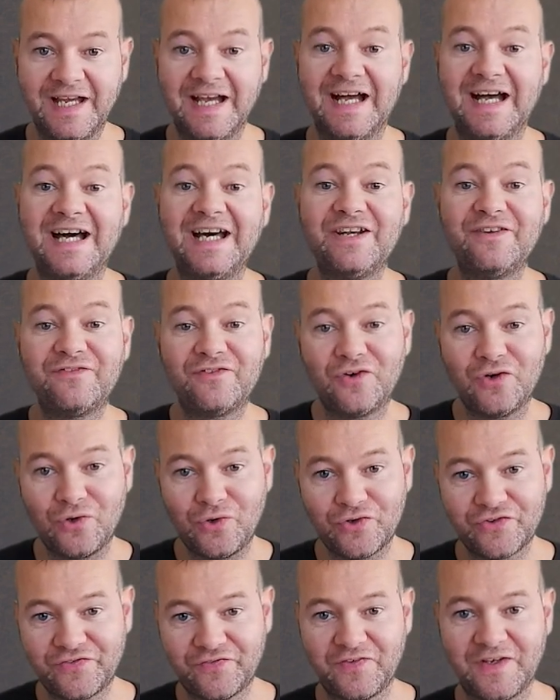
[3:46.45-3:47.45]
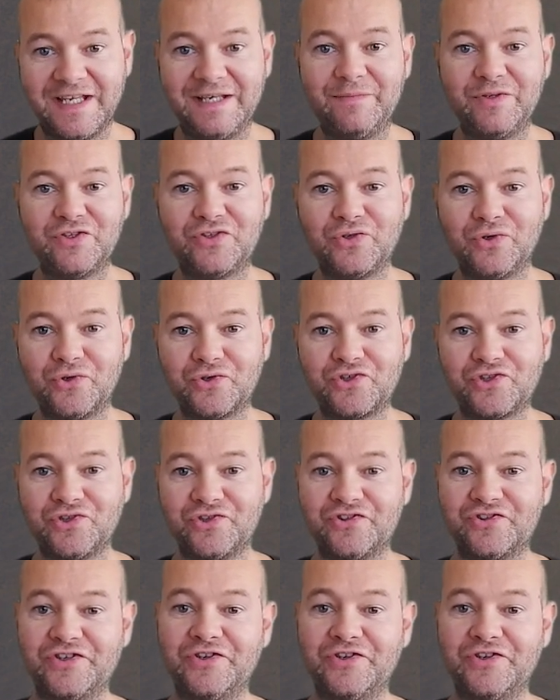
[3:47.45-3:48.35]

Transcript: and of course flaming torches.